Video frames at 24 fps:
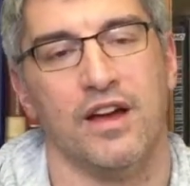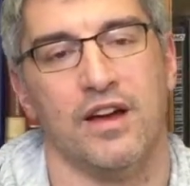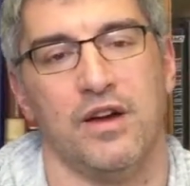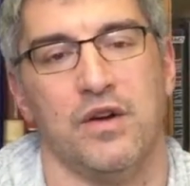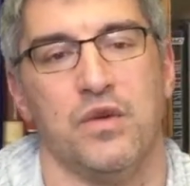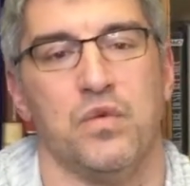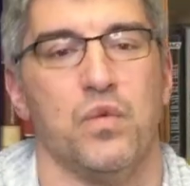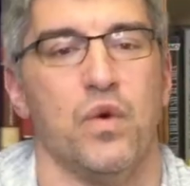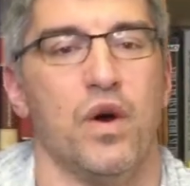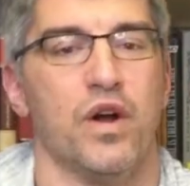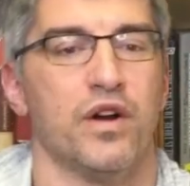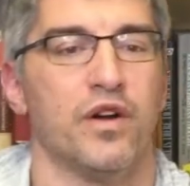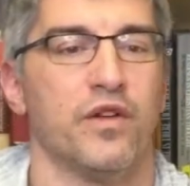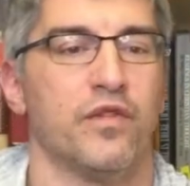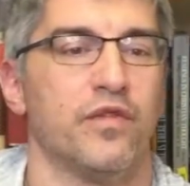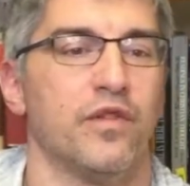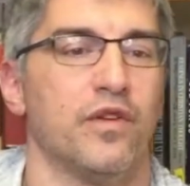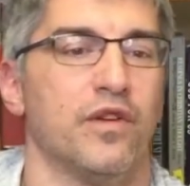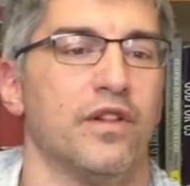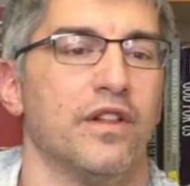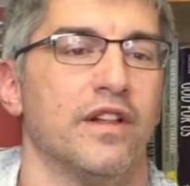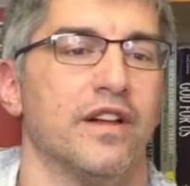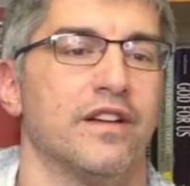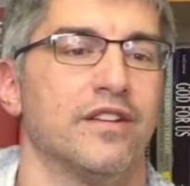uh,
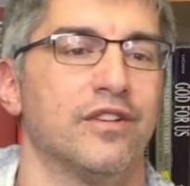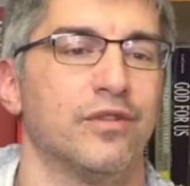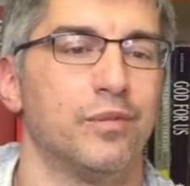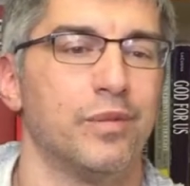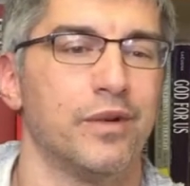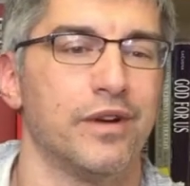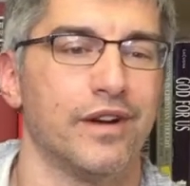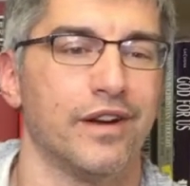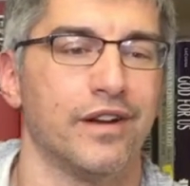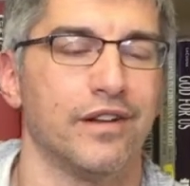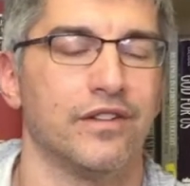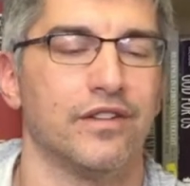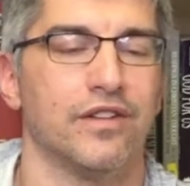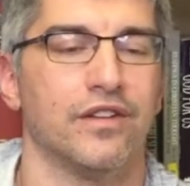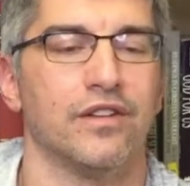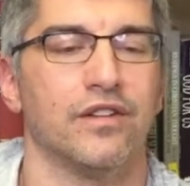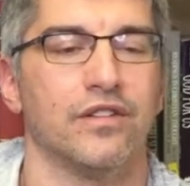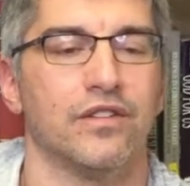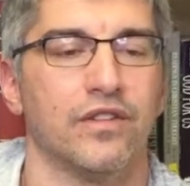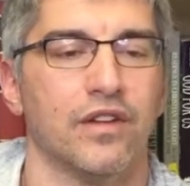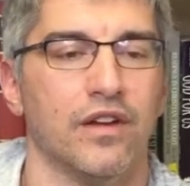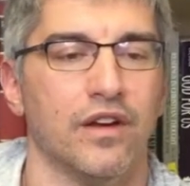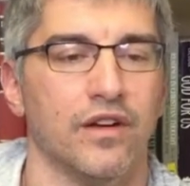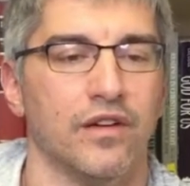wonderful
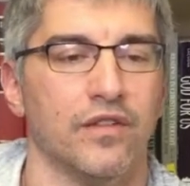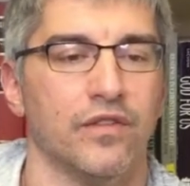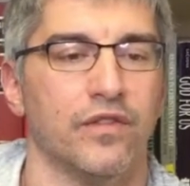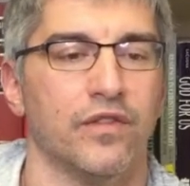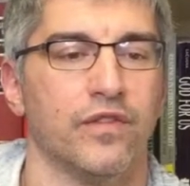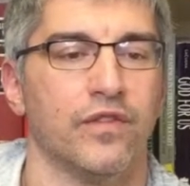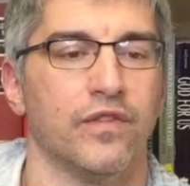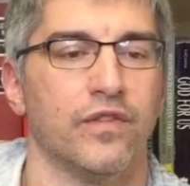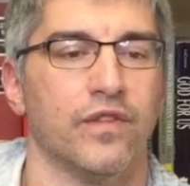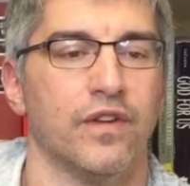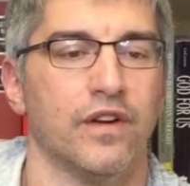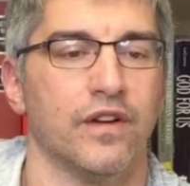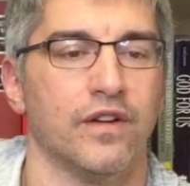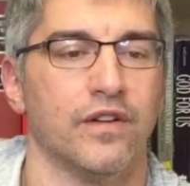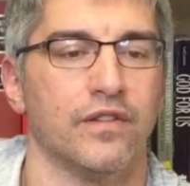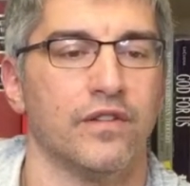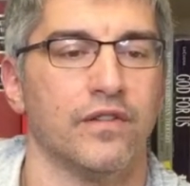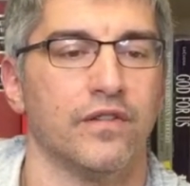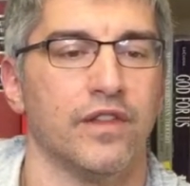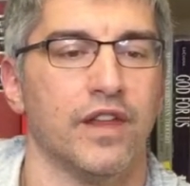experiences of uh,